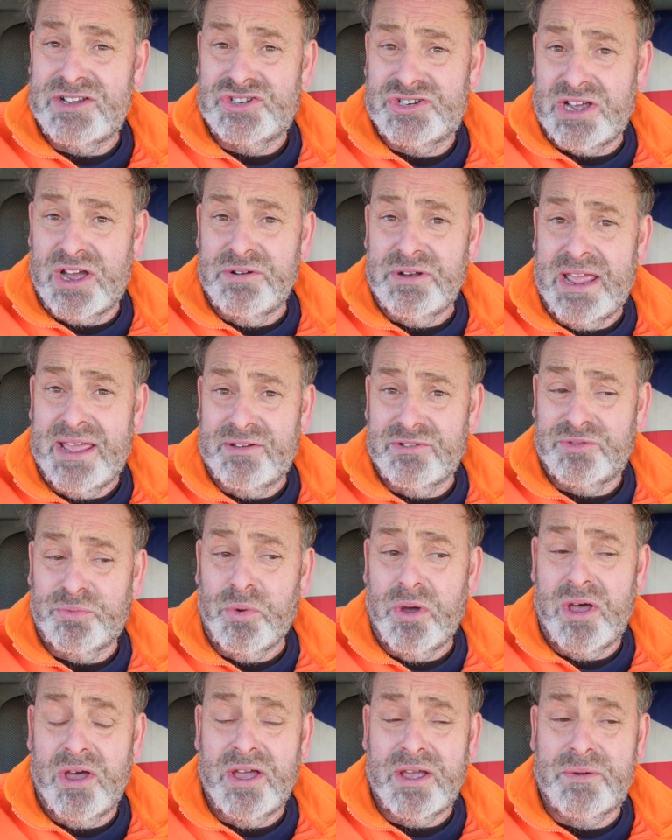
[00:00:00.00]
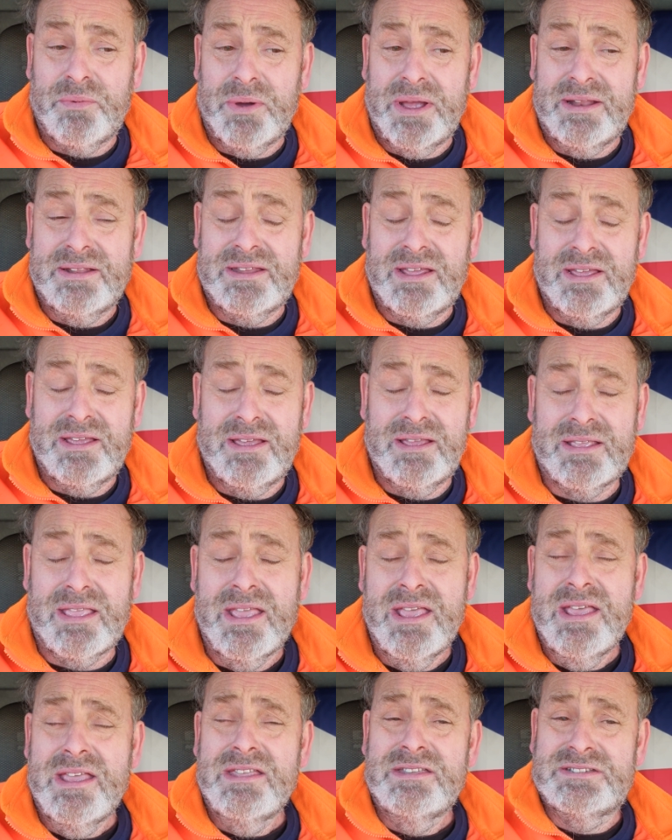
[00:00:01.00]
shown how to work when the
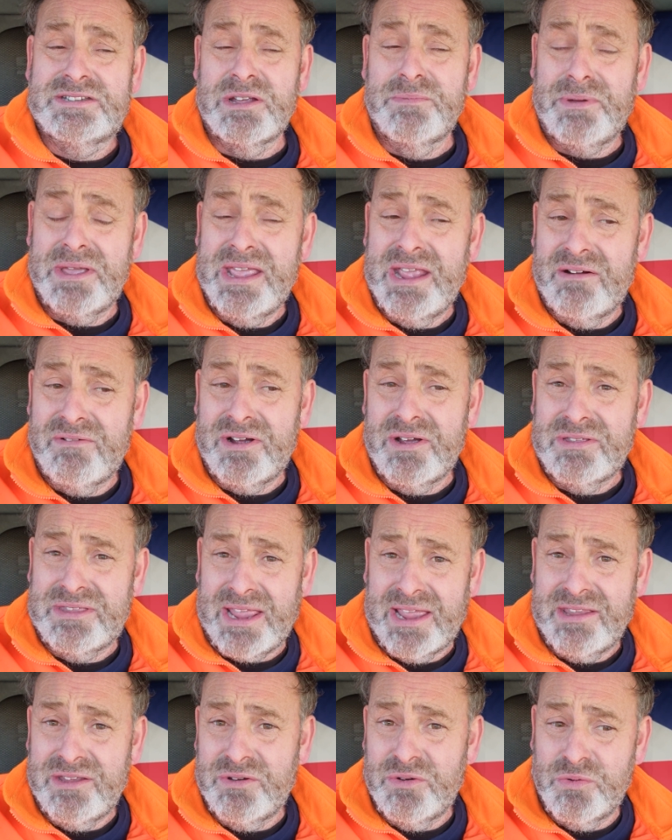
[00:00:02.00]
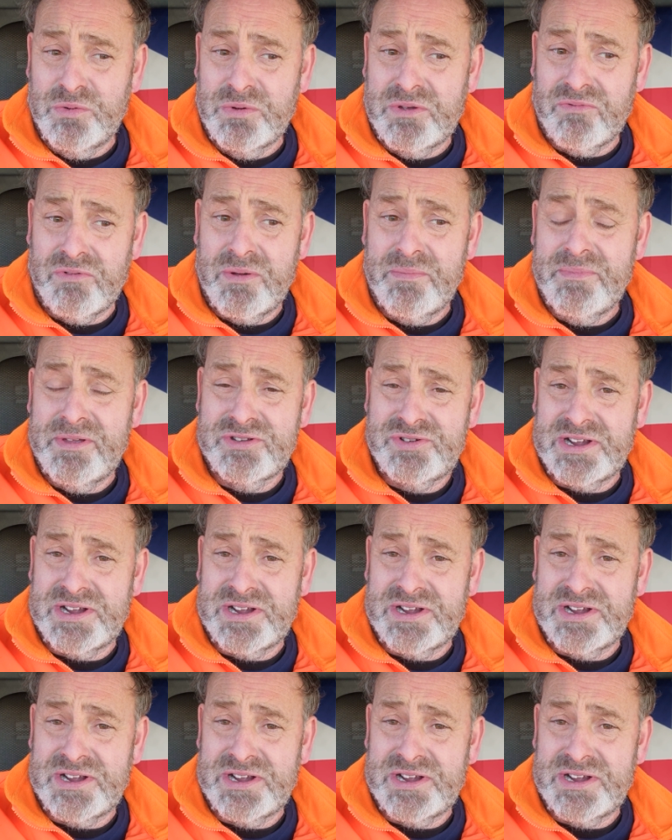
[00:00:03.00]
superhero Daniel Garumba,